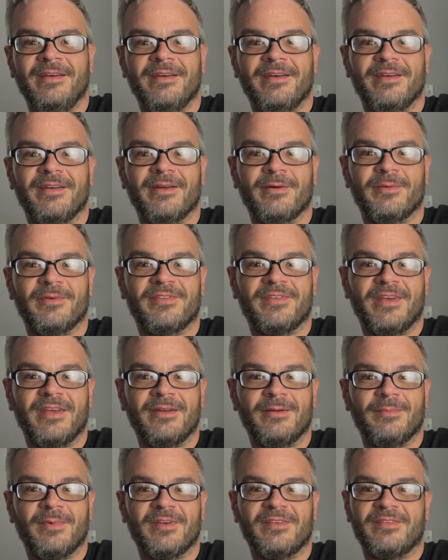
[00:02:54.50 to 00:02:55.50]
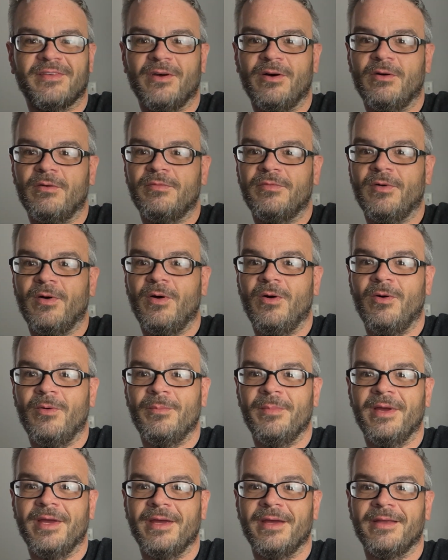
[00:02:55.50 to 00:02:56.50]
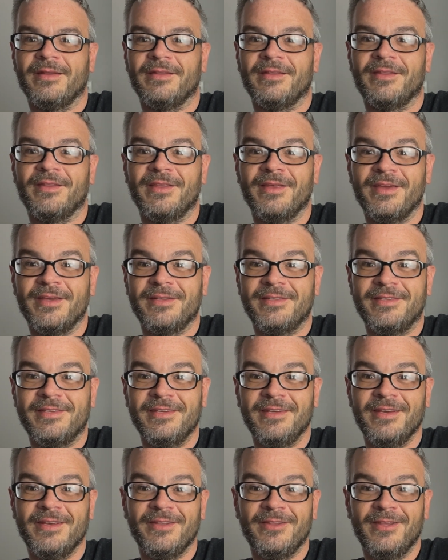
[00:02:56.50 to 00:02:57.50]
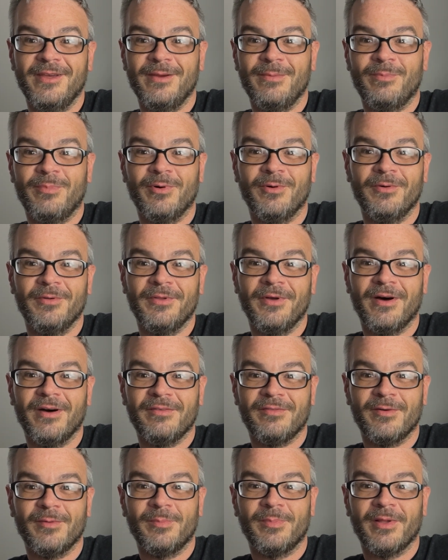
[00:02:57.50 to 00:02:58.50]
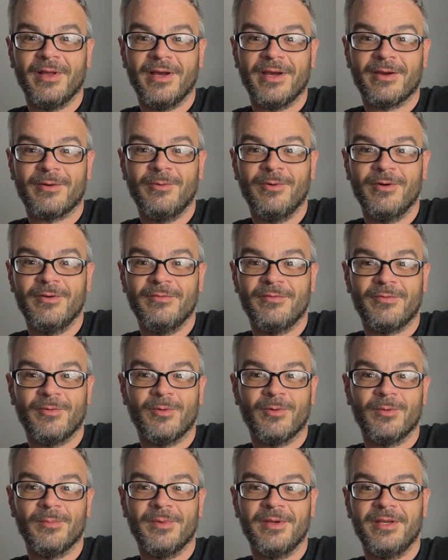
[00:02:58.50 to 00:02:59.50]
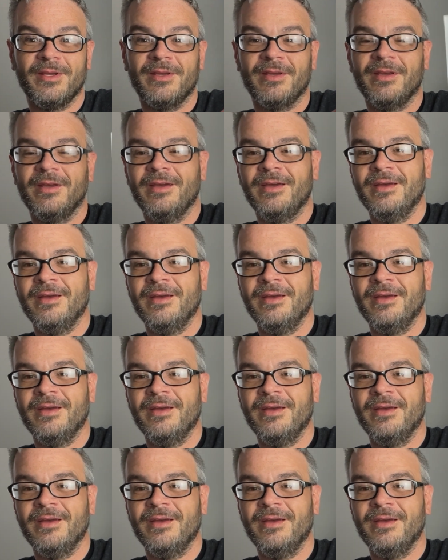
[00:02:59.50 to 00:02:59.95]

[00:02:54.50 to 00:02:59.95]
and I was saying to myself, oh man, they pulled off a black one for me.